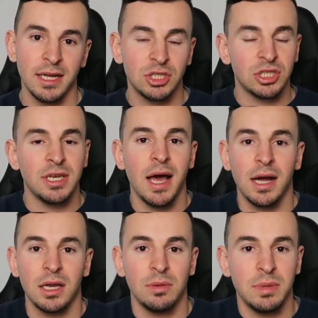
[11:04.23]
That's just
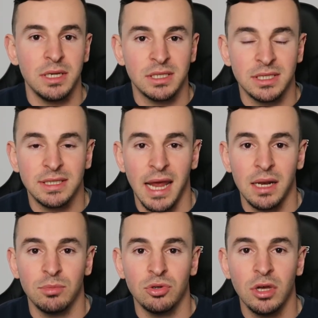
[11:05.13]
not going to be
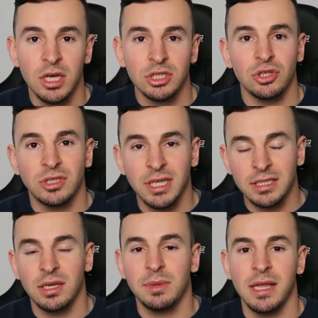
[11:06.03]
sustainable. So
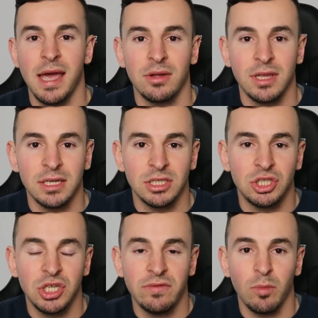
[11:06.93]
set something out that is
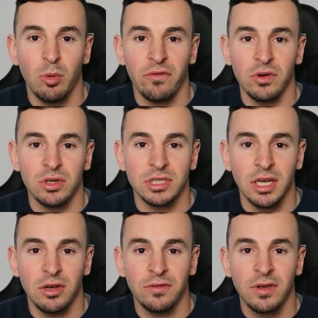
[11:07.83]
achievable for
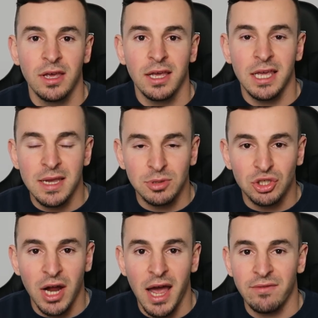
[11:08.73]
yourself. Keep
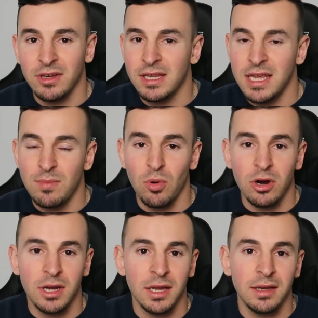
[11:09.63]
striving, keep
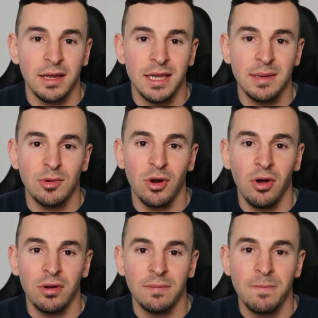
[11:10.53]
working, and keep
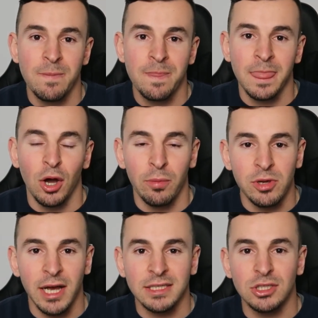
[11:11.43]
growing. Hope
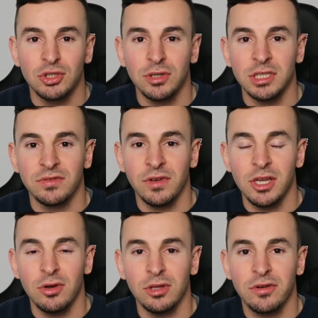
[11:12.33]
you guys enjoyed this
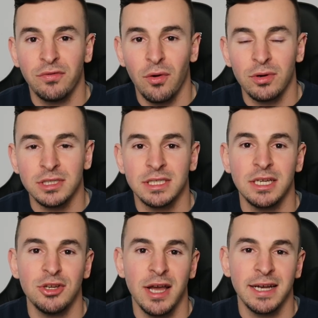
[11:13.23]
video. Look forward to
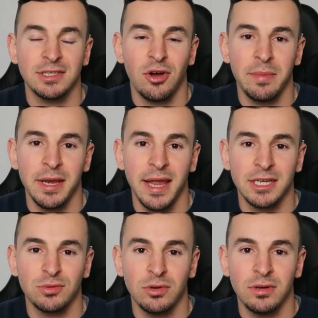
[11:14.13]
seeing you guys on my
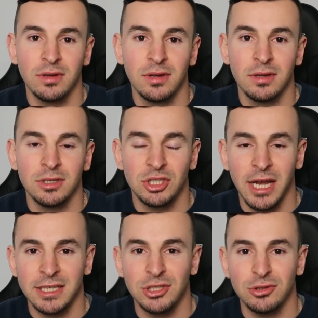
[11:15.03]
next one.
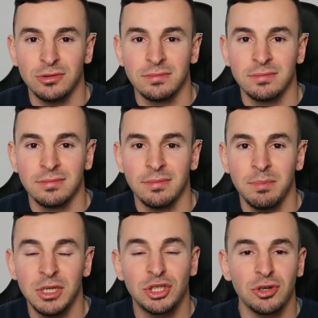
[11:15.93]
Chat soon.
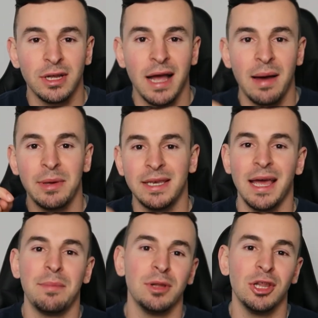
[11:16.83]
Be sure to comment
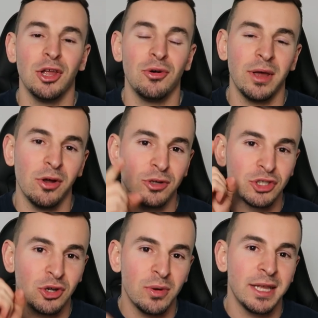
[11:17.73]
down below and
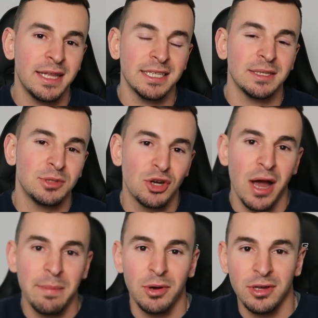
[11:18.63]
also hit that
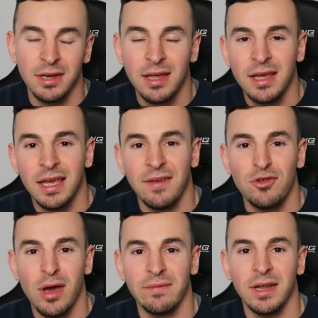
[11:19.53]
subscribe button if
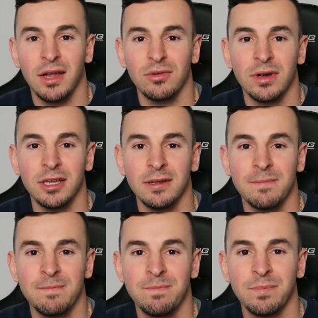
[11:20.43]
you have not already.
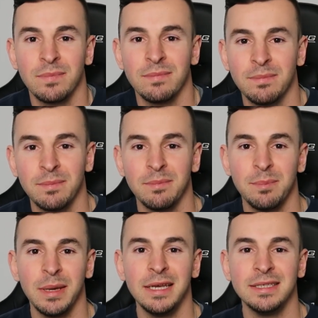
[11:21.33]

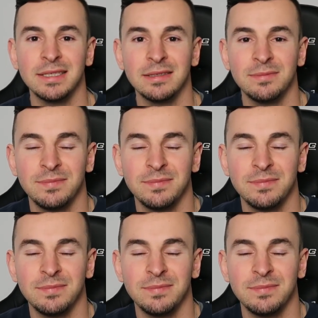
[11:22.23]
Peace.